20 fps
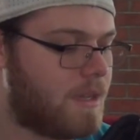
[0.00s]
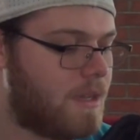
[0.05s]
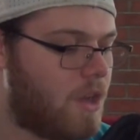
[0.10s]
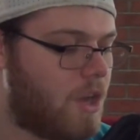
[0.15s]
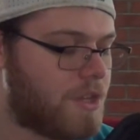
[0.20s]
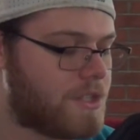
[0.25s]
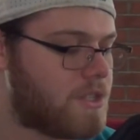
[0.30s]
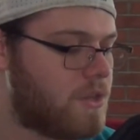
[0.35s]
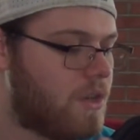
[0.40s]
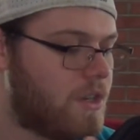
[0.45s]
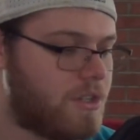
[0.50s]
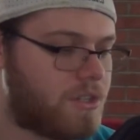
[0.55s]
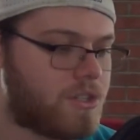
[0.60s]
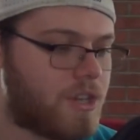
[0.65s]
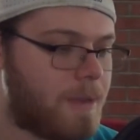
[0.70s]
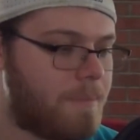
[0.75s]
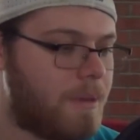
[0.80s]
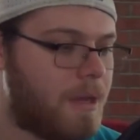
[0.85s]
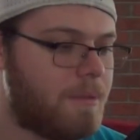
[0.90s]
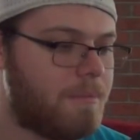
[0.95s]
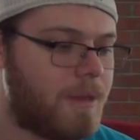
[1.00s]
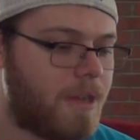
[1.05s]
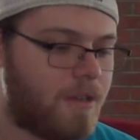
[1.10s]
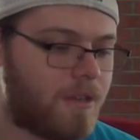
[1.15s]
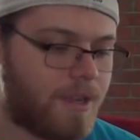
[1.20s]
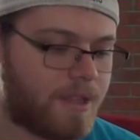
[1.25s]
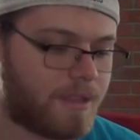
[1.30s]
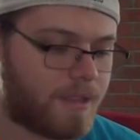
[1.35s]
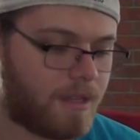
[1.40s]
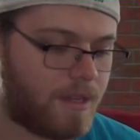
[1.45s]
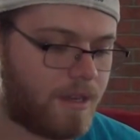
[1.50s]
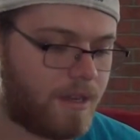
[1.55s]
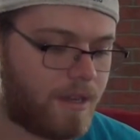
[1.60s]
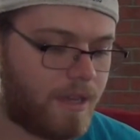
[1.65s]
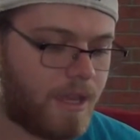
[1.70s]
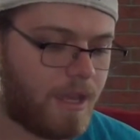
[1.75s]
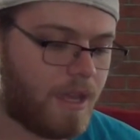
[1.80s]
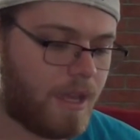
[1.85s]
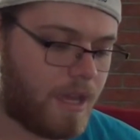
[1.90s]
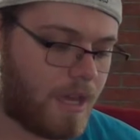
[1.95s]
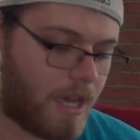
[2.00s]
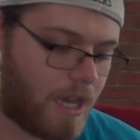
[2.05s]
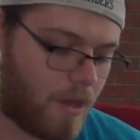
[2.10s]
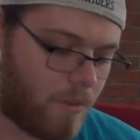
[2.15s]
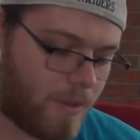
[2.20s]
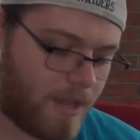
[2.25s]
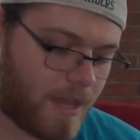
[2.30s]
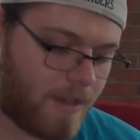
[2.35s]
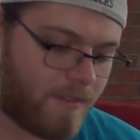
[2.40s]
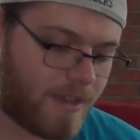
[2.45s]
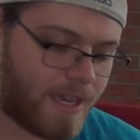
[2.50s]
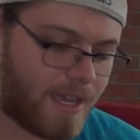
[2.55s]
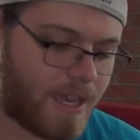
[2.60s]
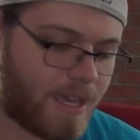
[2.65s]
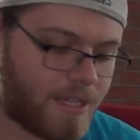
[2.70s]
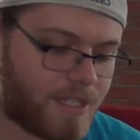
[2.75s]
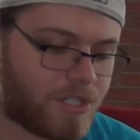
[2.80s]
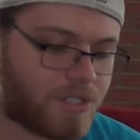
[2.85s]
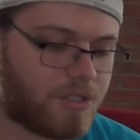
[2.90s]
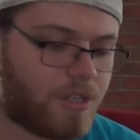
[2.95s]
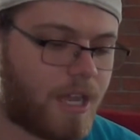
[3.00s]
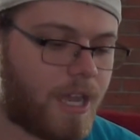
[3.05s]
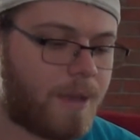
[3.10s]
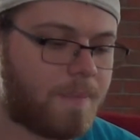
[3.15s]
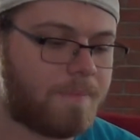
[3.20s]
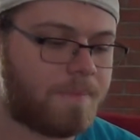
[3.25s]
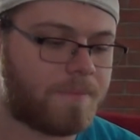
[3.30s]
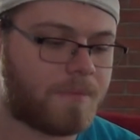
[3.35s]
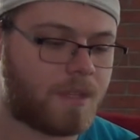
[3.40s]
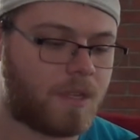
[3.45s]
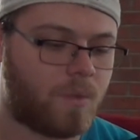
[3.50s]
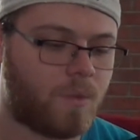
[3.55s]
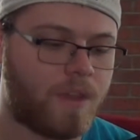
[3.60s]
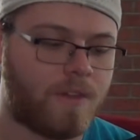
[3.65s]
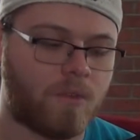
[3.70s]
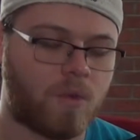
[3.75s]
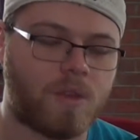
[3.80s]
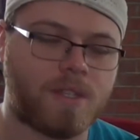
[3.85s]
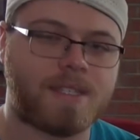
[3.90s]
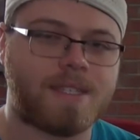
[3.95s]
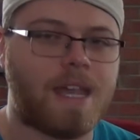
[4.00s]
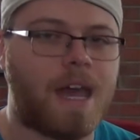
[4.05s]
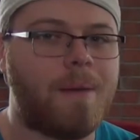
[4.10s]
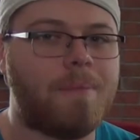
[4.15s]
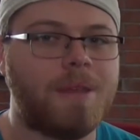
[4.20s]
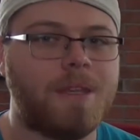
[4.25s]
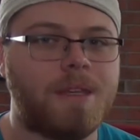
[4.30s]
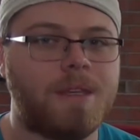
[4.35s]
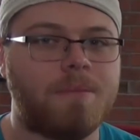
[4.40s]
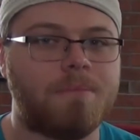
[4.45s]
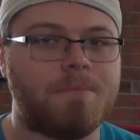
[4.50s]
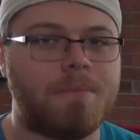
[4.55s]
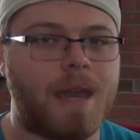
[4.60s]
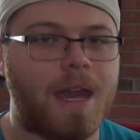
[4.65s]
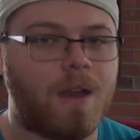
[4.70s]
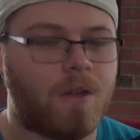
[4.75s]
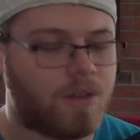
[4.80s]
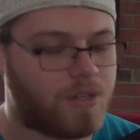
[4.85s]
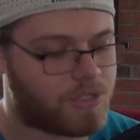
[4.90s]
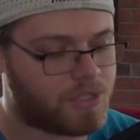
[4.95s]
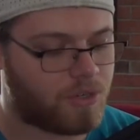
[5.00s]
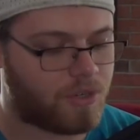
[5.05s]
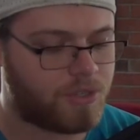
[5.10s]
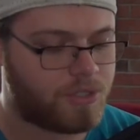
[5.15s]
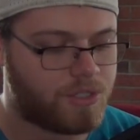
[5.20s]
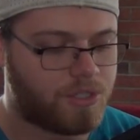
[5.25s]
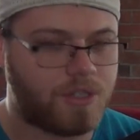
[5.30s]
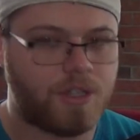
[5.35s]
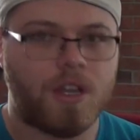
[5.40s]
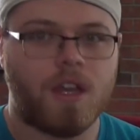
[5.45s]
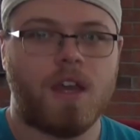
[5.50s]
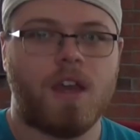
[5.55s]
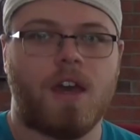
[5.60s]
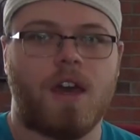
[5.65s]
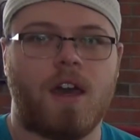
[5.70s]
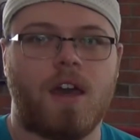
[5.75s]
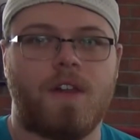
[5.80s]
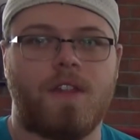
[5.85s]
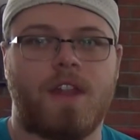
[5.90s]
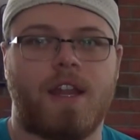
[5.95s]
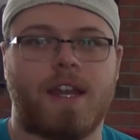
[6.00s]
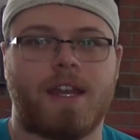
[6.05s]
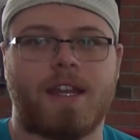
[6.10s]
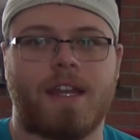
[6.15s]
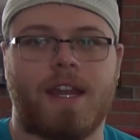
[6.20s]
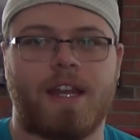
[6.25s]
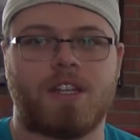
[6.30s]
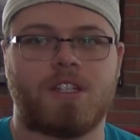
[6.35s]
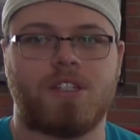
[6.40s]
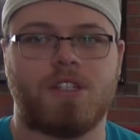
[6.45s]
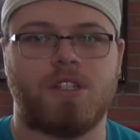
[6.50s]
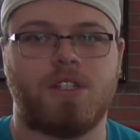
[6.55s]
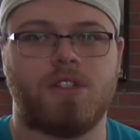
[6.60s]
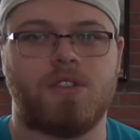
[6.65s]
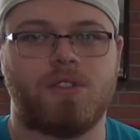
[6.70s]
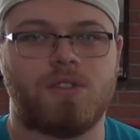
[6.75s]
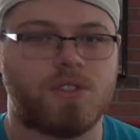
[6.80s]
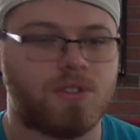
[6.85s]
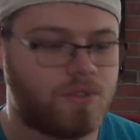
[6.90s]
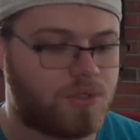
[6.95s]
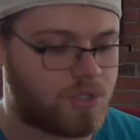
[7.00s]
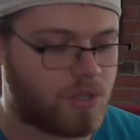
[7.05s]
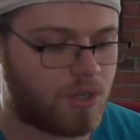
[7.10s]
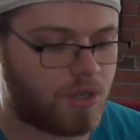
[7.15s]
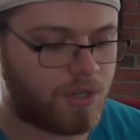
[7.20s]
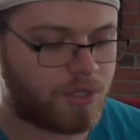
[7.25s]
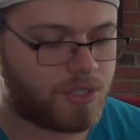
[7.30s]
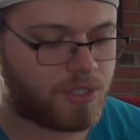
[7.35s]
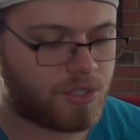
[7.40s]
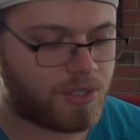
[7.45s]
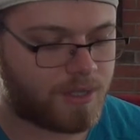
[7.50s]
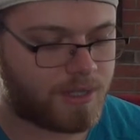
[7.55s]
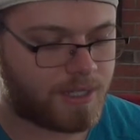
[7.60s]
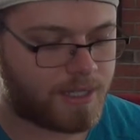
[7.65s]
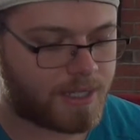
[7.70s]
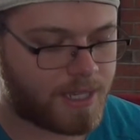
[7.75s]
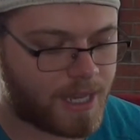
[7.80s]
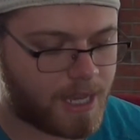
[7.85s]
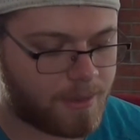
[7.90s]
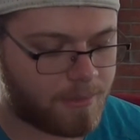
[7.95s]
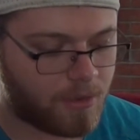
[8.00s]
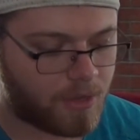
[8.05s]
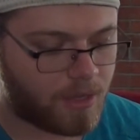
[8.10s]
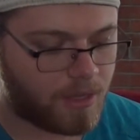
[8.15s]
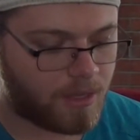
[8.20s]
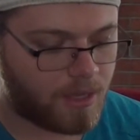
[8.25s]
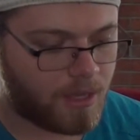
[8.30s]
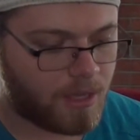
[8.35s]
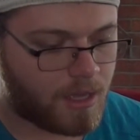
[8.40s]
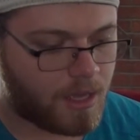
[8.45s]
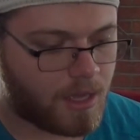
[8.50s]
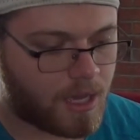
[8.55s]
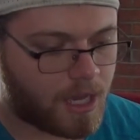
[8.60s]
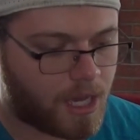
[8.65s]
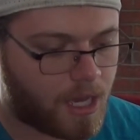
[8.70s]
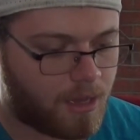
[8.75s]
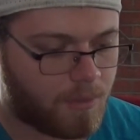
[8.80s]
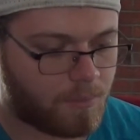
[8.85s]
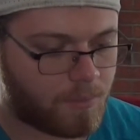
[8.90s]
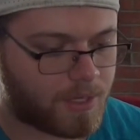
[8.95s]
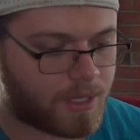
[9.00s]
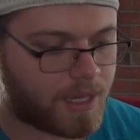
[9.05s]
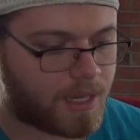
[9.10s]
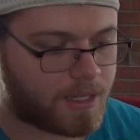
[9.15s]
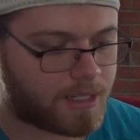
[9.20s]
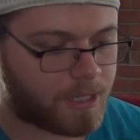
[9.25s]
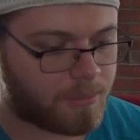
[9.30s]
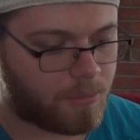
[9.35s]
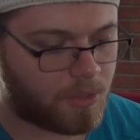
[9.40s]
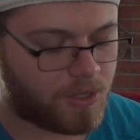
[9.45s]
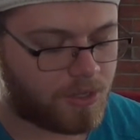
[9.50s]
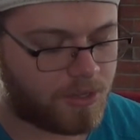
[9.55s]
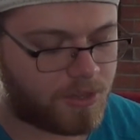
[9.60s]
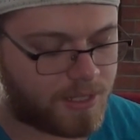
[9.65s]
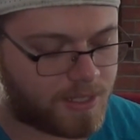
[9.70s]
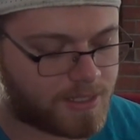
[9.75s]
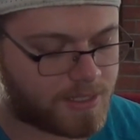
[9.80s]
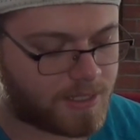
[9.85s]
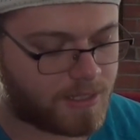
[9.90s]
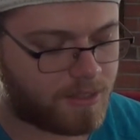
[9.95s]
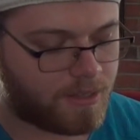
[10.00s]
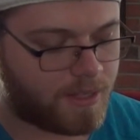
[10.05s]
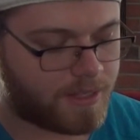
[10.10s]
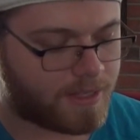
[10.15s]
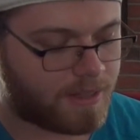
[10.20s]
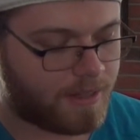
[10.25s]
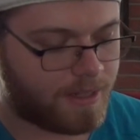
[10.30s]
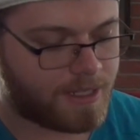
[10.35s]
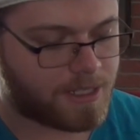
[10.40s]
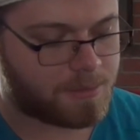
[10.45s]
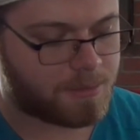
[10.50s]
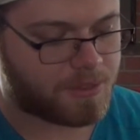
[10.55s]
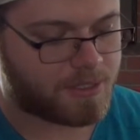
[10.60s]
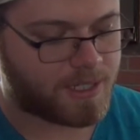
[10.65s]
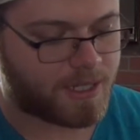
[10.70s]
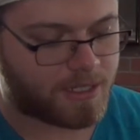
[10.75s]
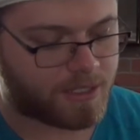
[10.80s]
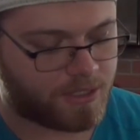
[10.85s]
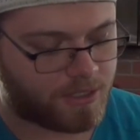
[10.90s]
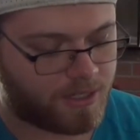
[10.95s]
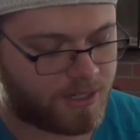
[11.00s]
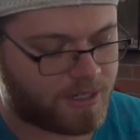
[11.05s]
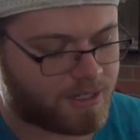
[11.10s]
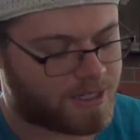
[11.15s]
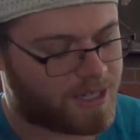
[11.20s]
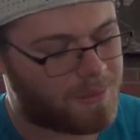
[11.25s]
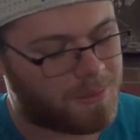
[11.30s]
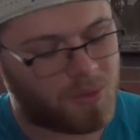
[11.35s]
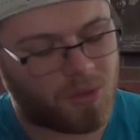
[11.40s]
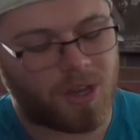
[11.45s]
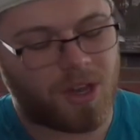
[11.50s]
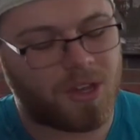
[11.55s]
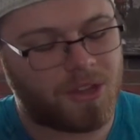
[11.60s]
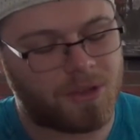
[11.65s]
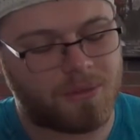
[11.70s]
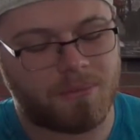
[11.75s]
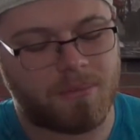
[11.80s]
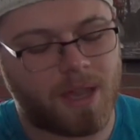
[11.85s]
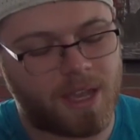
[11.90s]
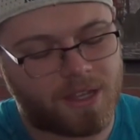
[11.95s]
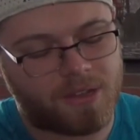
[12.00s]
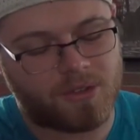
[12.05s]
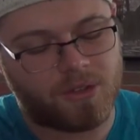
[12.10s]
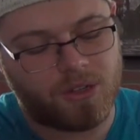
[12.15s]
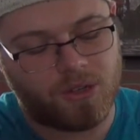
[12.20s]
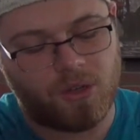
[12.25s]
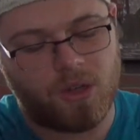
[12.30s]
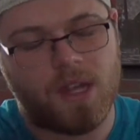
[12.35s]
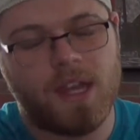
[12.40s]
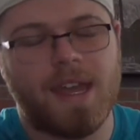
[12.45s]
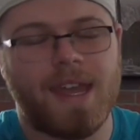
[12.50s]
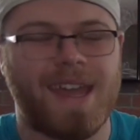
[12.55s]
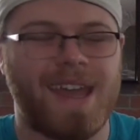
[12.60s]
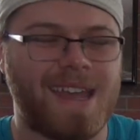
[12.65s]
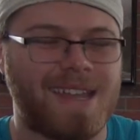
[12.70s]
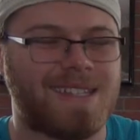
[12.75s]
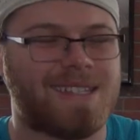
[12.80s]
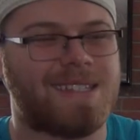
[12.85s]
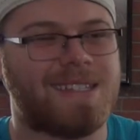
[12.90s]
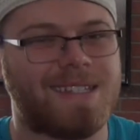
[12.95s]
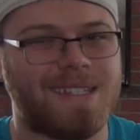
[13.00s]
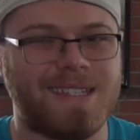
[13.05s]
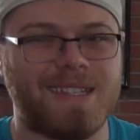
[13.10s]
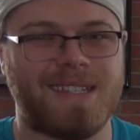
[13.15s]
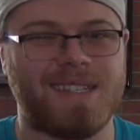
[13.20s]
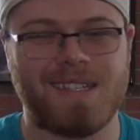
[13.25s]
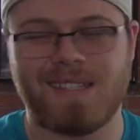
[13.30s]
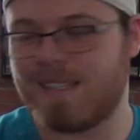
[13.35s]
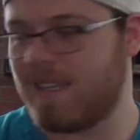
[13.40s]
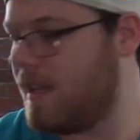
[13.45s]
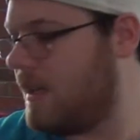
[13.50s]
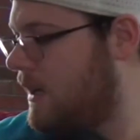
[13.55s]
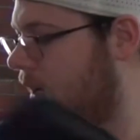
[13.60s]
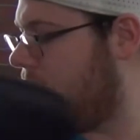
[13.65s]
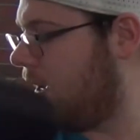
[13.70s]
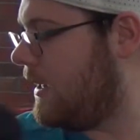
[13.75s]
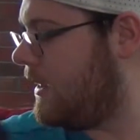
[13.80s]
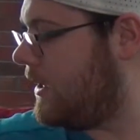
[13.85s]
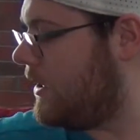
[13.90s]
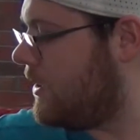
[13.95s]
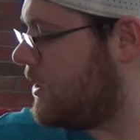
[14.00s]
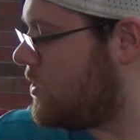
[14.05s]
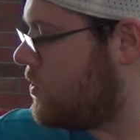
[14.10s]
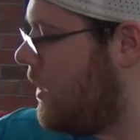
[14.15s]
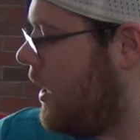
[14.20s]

Also on a tripod mount right there. We have a head strap. We have a Wasabi power charger that I can actually use to charge the camera. We got a couple other things in there like a lens protector and a couple other micro SDs in there as